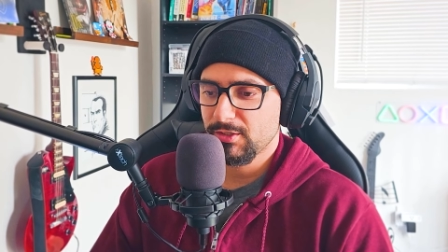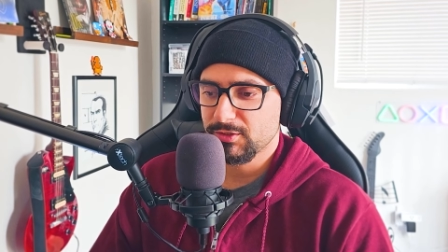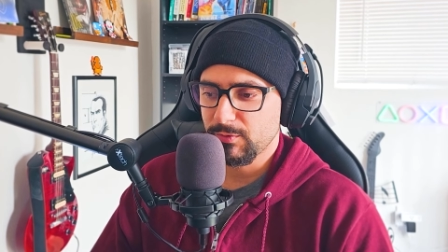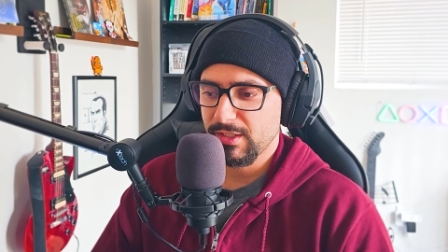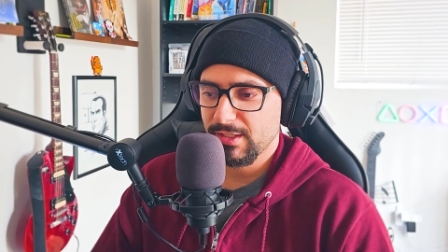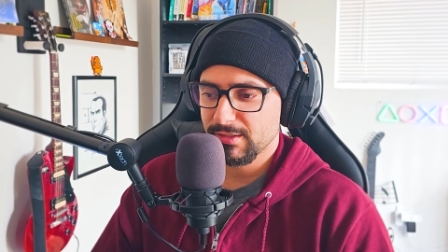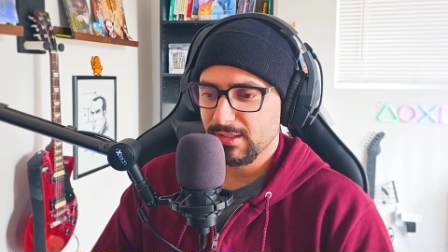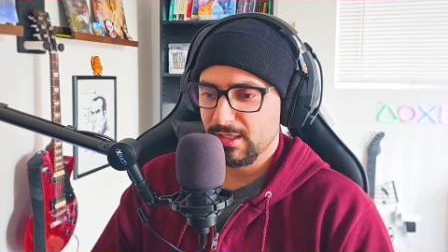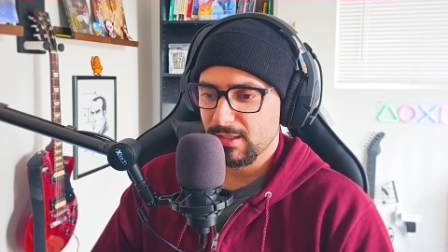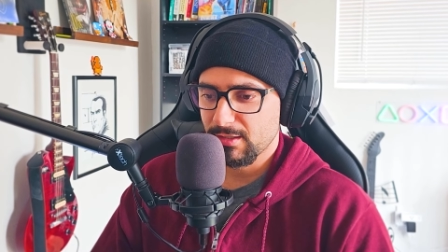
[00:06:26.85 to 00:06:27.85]
So when he hits
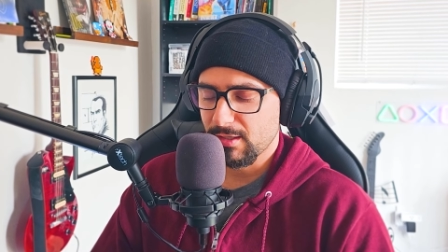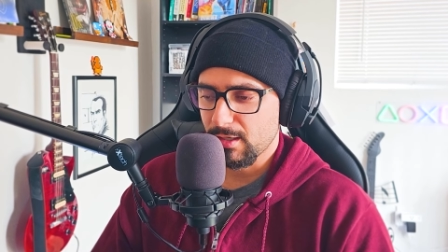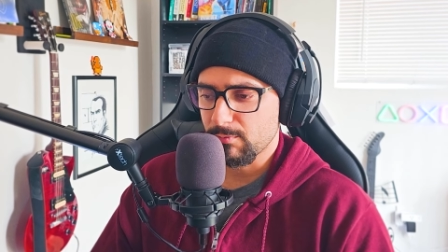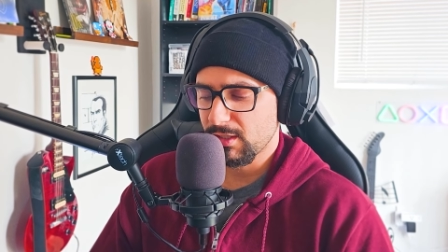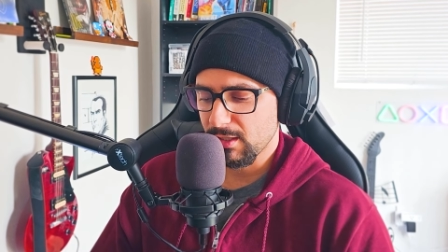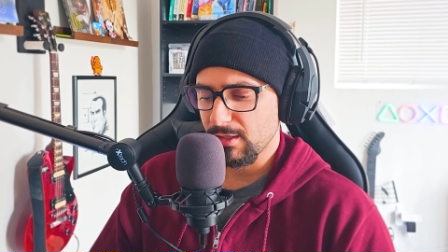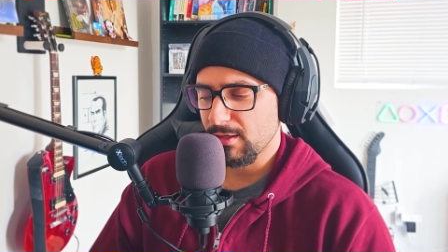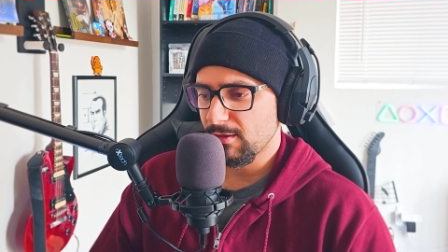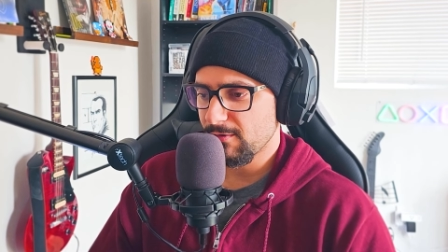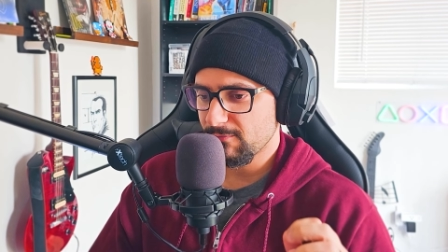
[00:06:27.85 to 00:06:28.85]
that, I'm um,
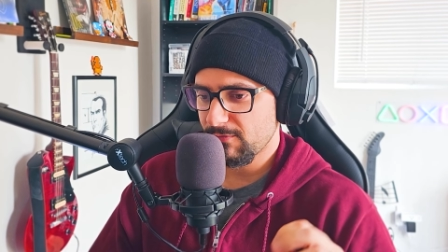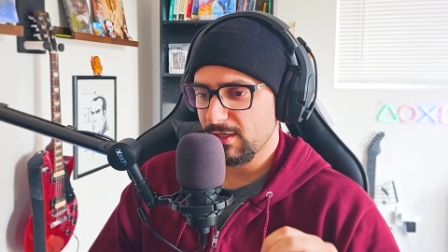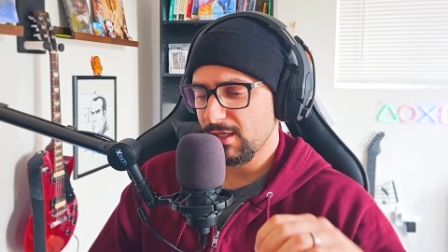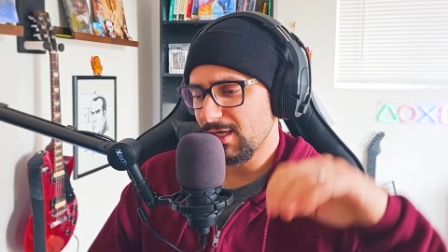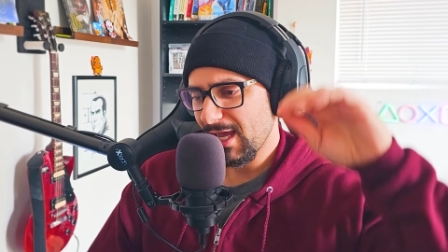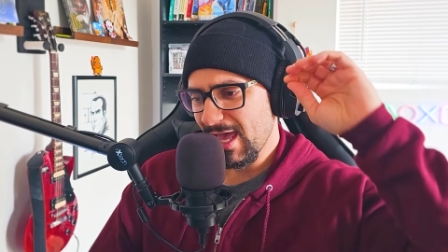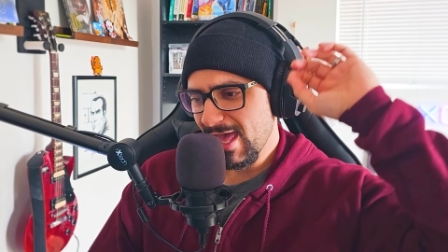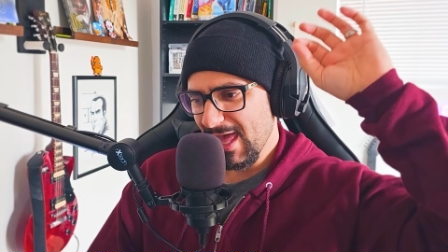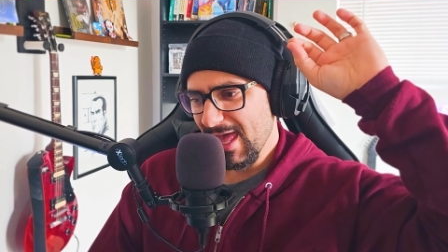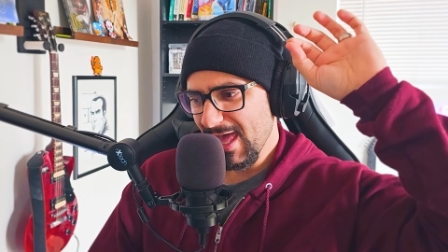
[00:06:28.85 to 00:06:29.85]
giving.
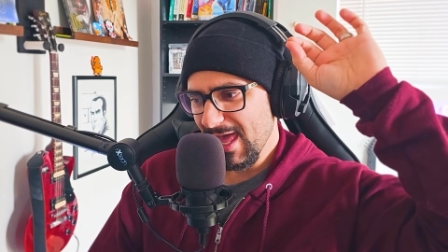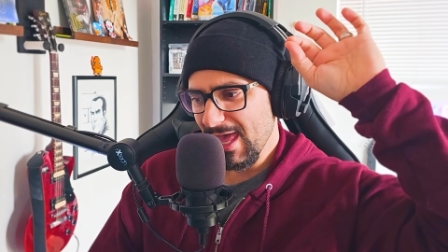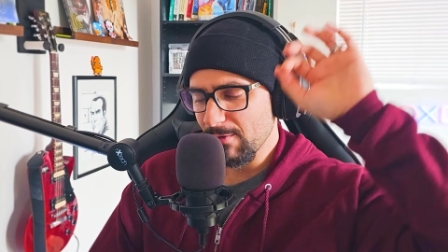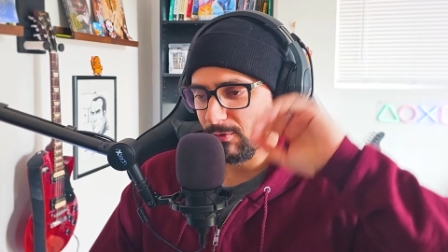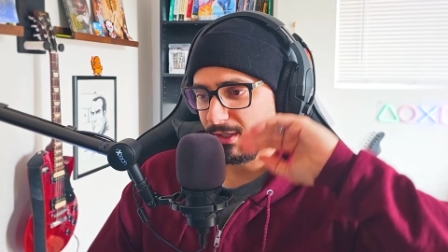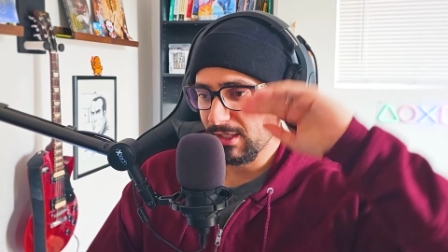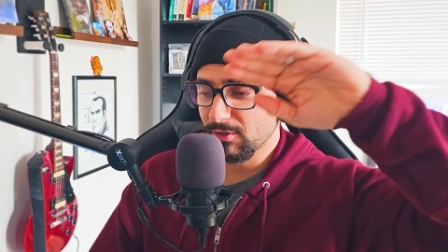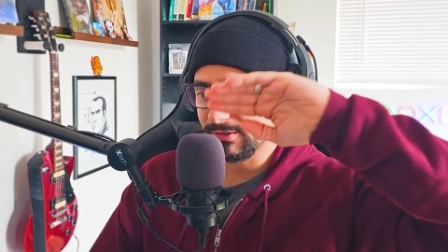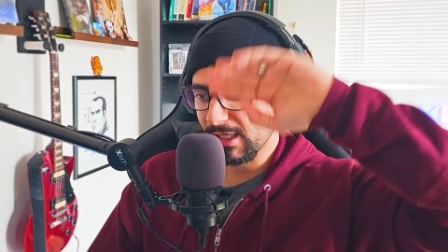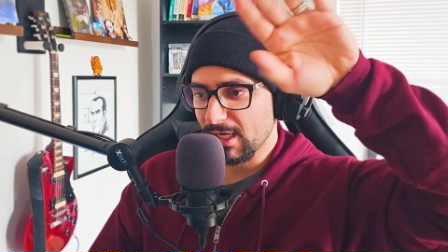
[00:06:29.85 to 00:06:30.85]
Eh, well, he
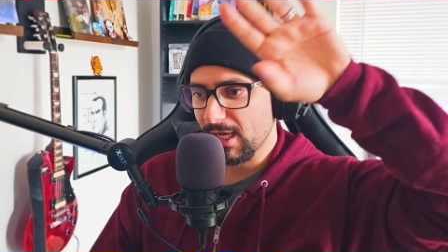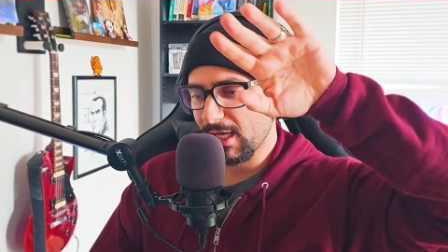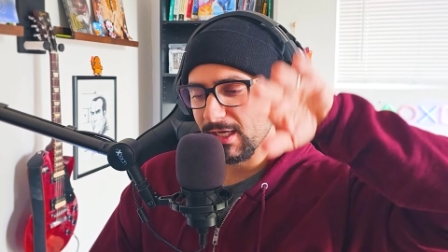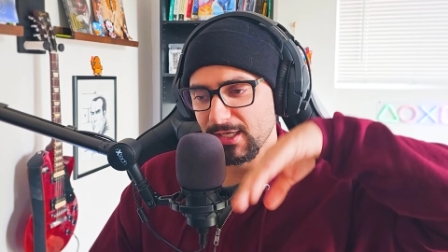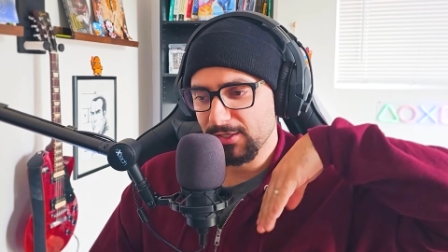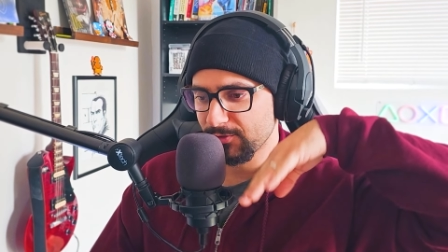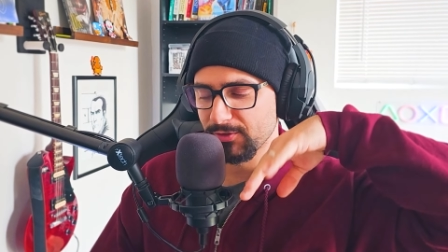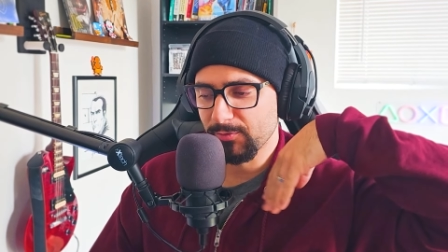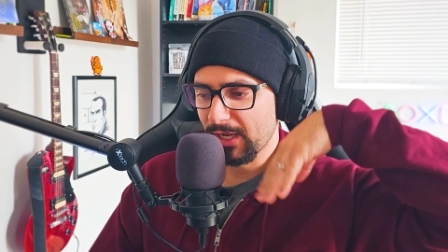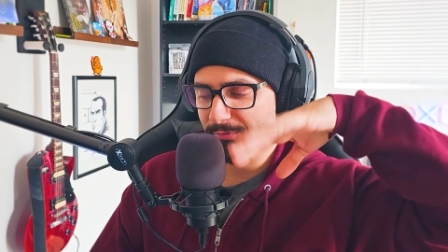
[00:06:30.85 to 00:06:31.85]
goes that high. I can't
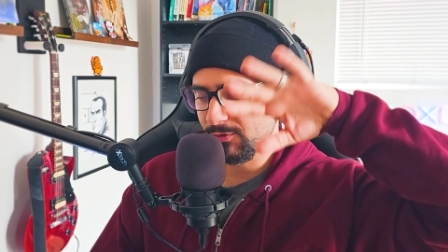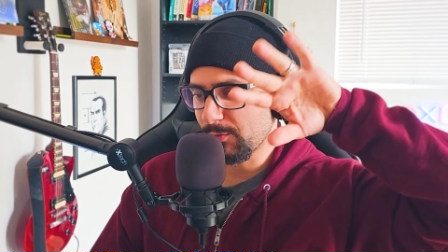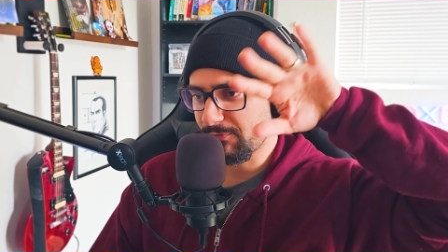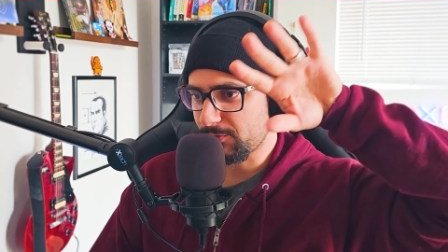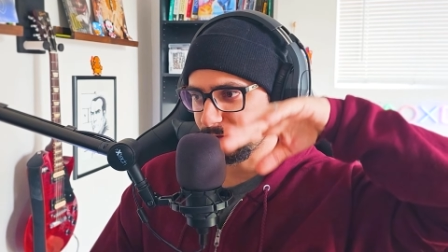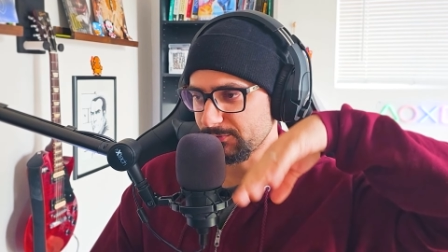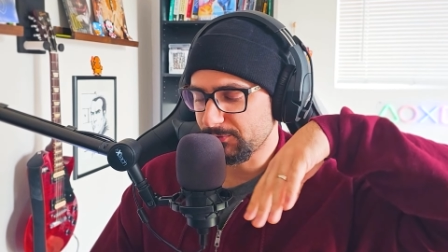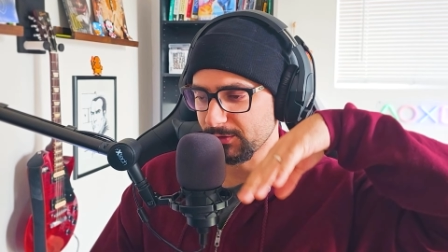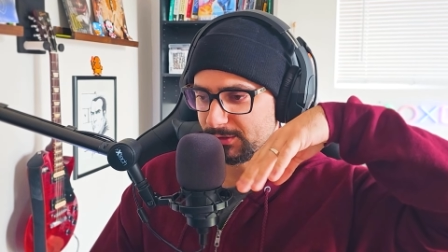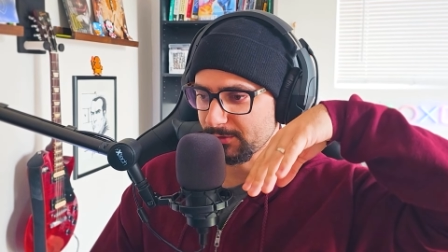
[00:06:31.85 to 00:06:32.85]
do it. I have to do my falsetto,
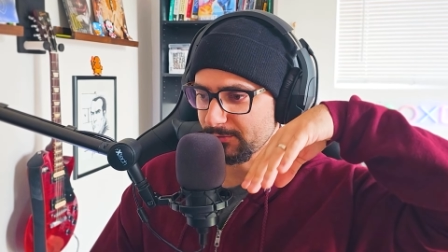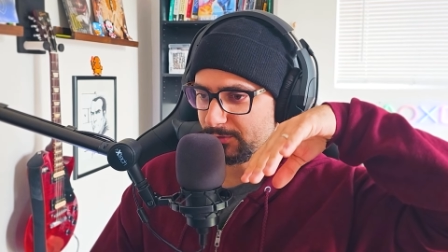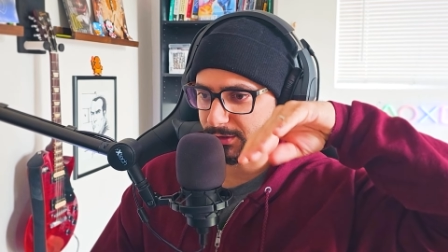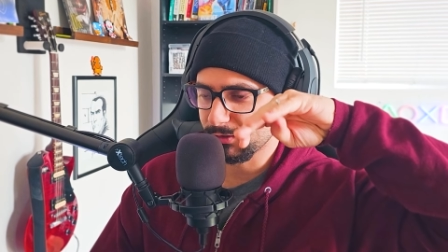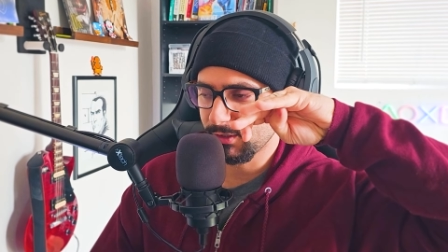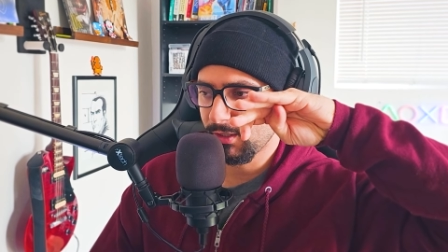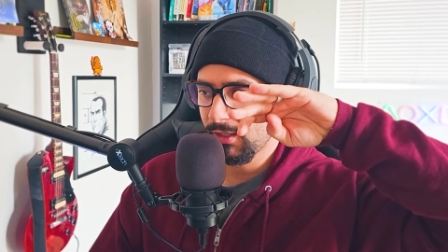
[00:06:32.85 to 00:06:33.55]
falsetto voice.